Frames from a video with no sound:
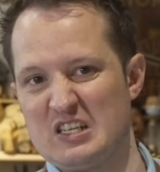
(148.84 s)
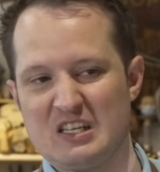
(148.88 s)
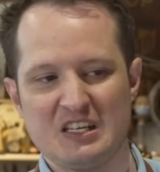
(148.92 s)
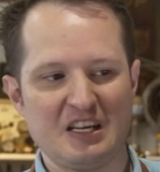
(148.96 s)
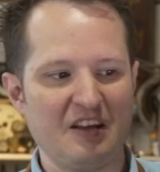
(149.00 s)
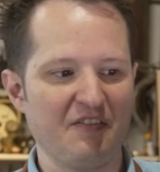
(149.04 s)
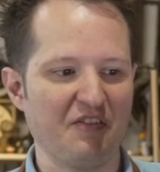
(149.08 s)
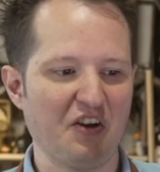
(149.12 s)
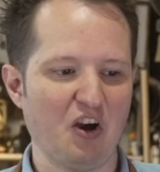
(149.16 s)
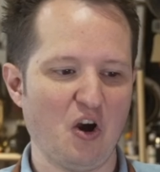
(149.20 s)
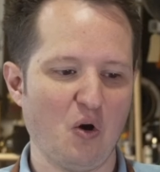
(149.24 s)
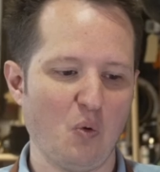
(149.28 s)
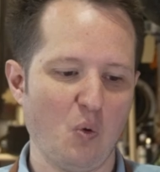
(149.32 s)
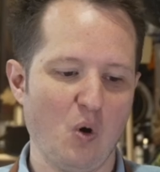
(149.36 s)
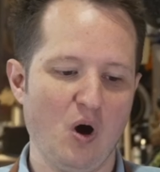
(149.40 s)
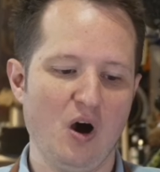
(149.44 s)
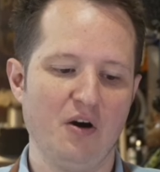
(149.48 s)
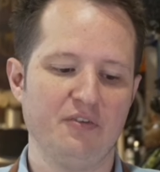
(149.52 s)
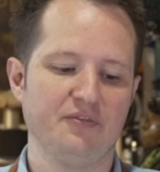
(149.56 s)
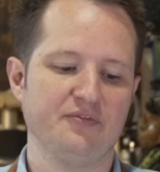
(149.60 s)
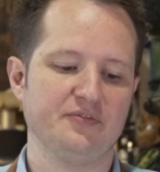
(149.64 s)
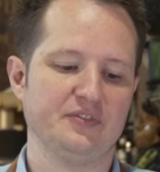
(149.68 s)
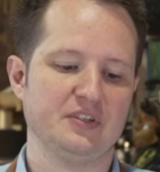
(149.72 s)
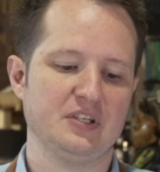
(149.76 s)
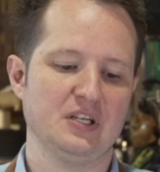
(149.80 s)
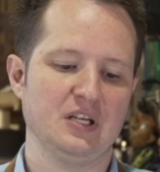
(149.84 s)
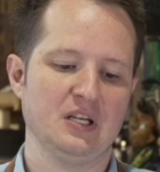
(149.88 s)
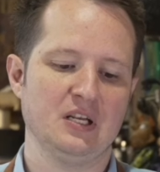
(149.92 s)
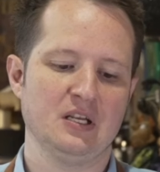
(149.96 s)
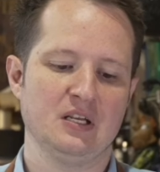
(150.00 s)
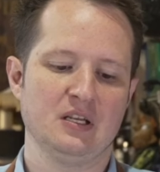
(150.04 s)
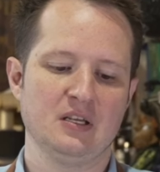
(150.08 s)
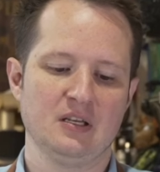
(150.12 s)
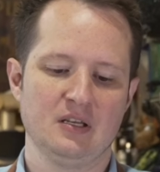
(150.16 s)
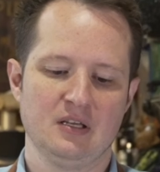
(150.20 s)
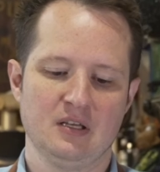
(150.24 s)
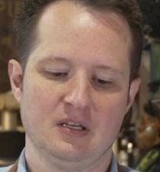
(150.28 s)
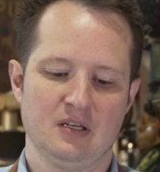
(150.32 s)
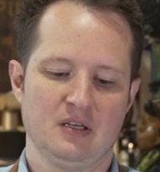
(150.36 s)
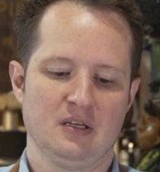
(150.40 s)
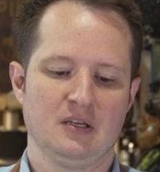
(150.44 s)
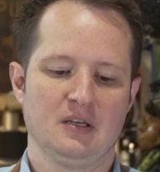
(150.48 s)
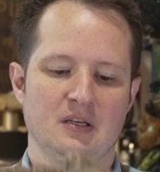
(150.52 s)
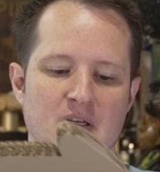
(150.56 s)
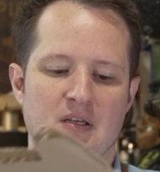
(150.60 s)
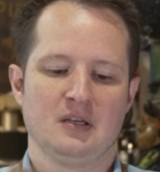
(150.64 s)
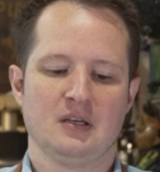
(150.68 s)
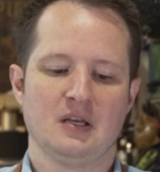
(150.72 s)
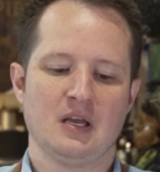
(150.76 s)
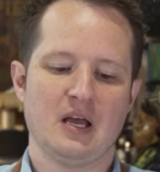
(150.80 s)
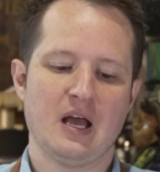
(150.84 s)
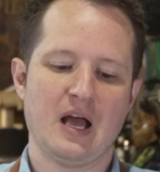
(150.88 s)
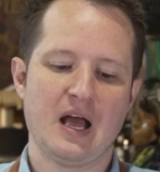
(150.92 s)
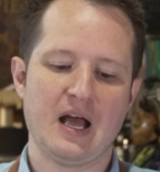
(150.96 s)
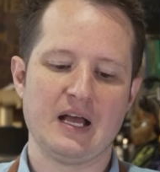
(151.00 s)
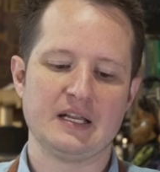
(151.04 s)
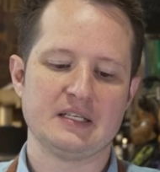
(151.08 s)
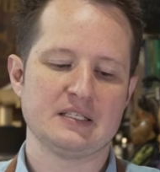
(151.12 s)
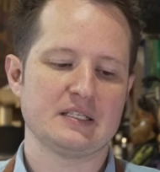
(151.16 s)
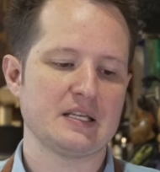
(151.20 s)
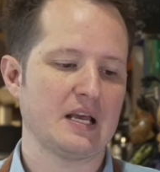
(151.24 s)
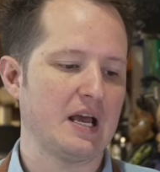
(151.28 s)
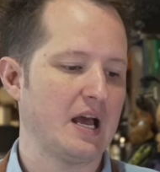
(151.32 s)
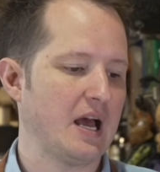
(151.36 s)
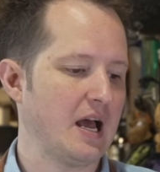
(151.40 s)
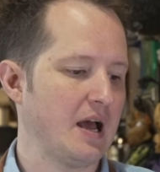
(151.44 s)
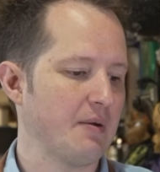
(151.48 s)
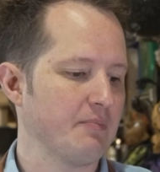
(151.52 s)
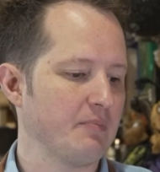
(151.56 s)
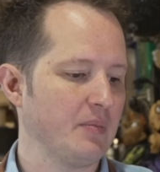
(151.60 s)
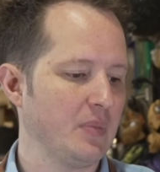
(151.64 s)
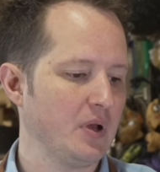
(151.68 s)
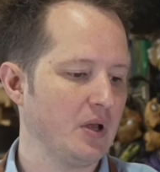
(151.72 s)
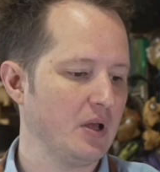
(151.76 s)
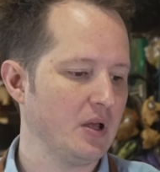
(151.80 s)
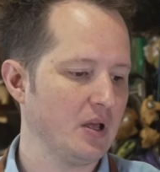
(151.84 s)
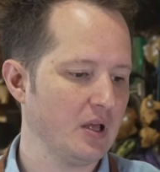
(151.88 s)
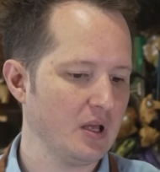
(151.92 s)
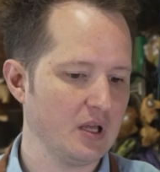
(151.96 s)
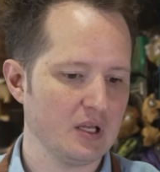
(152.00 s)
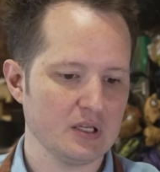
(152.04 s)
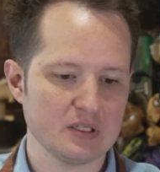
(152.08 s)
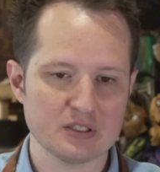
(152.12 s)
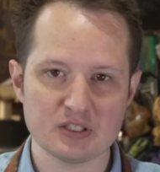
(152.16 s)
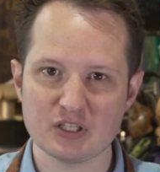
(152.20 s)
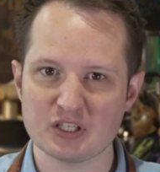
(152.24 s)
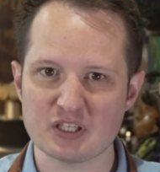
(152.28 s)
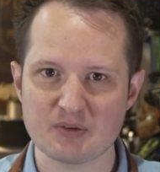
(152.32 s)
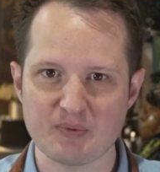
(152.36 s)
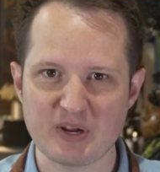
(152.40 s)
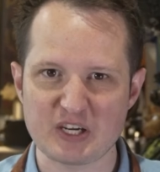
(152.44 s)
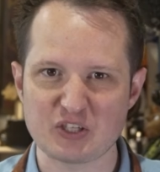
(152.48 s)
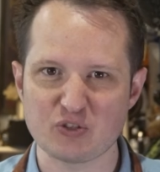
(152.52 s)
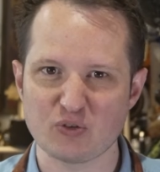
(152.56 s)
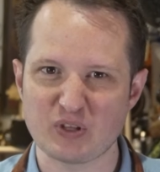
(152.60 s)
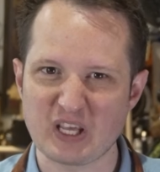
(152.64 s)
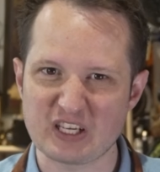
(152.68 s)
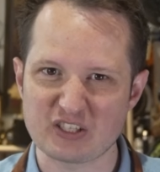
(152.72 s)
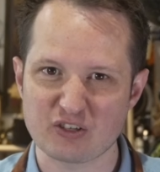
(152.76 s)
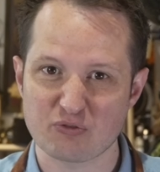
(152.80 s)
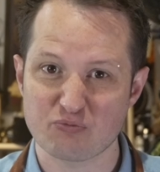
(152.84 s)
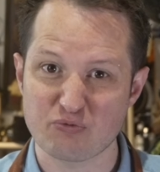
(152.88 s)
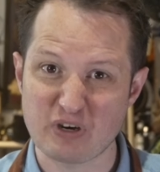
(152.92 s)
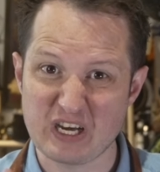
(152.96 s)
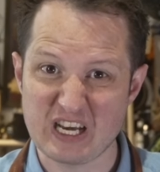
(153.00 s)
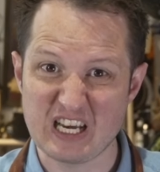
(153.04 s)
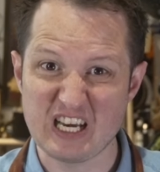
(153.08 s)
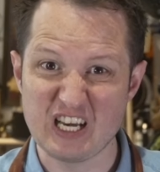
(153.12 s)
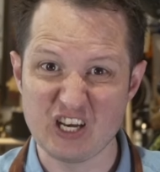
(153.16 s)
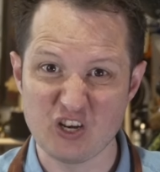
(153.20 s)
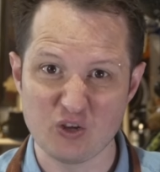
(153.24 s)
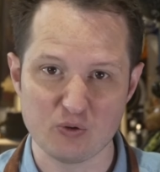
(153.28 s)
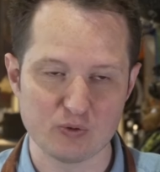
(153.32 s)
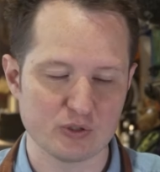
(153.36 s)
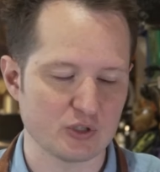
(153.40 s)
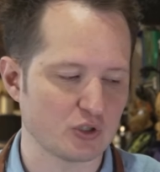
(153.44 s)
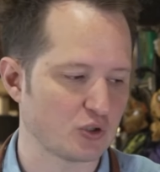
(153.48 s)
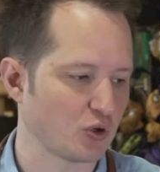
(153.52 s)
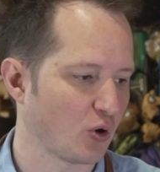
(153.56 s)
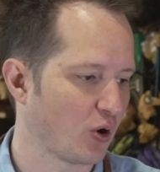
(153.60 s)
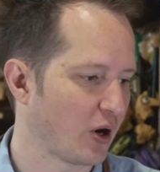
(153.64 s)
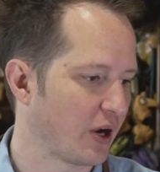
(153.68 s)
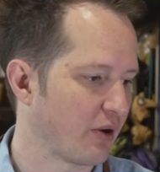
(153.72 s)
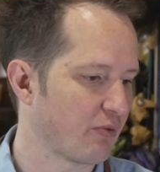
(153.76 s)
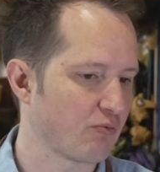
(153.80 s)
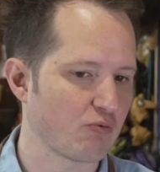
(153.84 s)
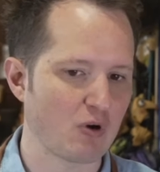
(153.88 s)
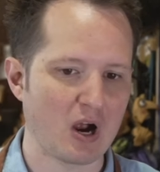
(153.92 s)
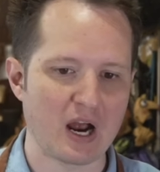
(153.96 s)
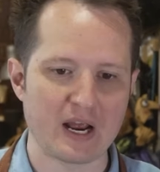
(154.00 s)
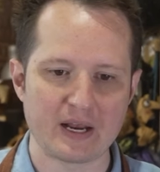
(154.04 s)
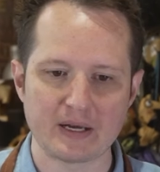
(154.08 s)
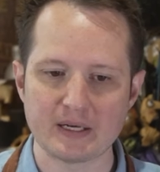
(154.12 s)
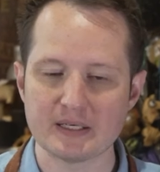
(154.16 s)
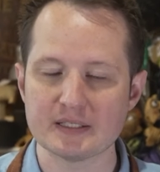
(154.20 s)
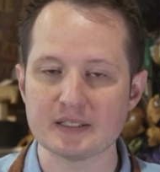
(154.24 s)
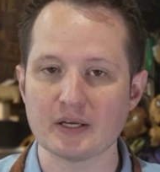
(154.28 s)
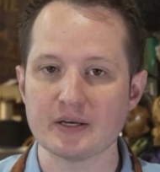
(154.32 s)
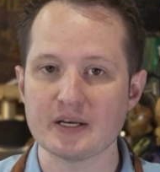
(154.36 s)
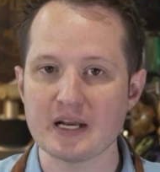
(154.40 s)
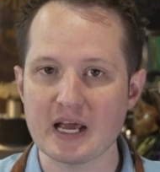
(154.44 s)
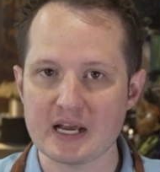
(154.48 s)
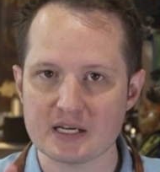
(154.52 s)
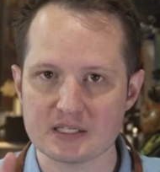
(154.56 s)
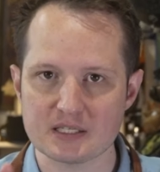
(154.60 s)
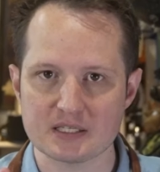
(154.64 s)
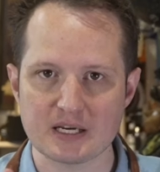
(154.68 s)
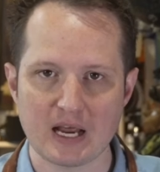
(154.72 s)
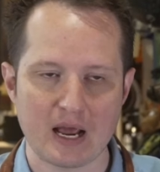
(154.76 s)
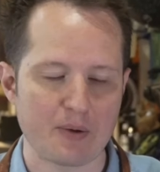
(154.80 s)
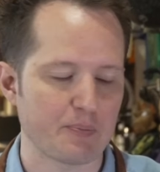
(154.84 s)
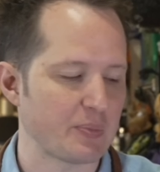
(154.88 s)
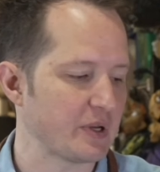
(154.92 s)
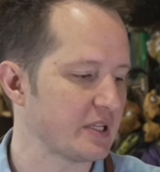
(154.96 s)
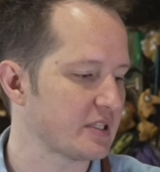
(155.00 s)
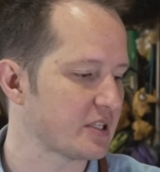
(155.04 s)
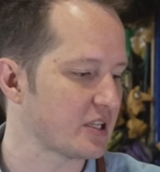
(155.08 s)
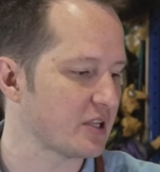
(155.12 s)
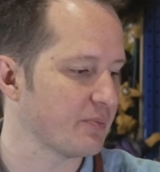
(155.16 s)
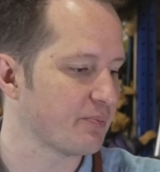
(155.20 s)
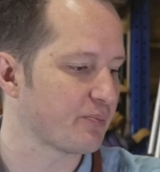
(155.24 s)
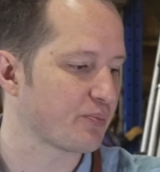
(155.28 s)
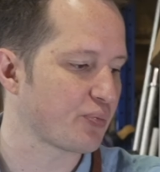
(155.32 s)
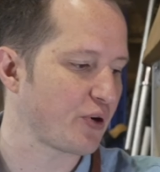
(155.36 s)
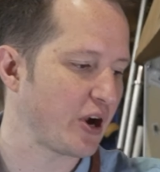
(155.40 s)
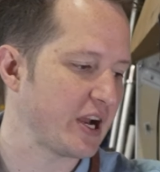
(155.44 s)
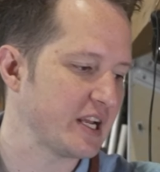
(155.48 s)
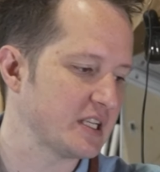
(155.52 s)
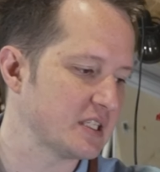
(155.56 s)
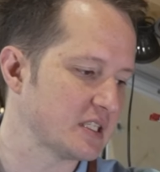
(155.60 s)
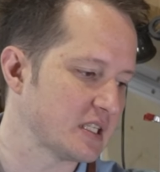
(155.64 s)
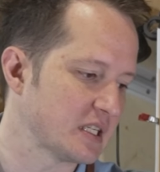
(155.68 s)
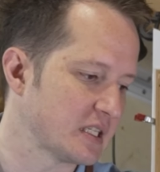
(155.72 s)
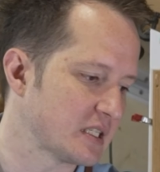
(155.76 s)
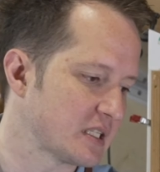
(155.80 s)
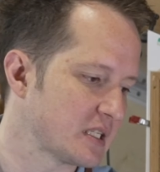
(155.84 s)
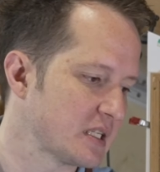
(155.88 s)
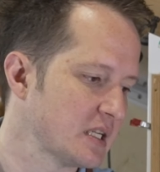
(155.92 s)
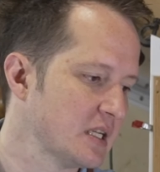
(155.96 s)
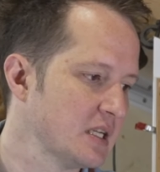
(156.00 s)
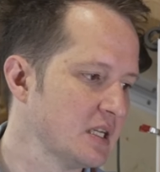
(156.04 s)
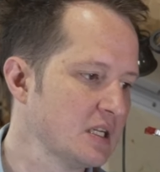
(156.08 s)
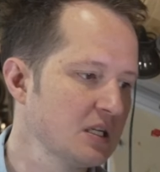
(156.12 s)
give it a waft, and just to make sure that's a really loose join. Right, so next step is good braces.